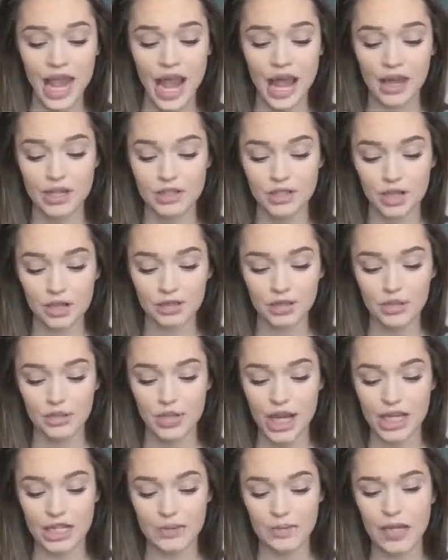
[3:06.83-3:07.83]
And it's also
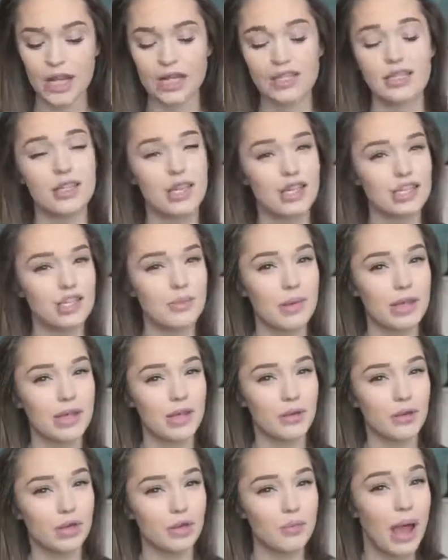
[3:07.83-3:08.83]
nice because it doesn't make
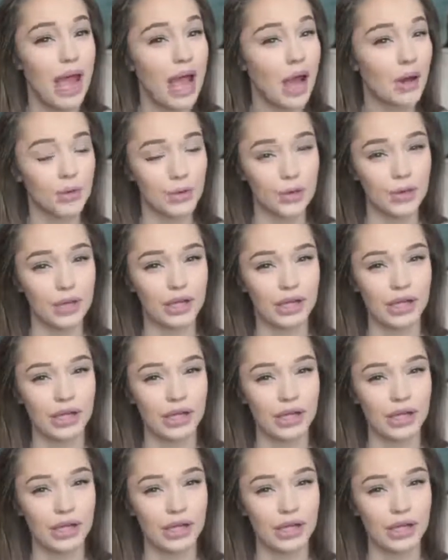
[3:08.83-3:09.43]
you look powdery.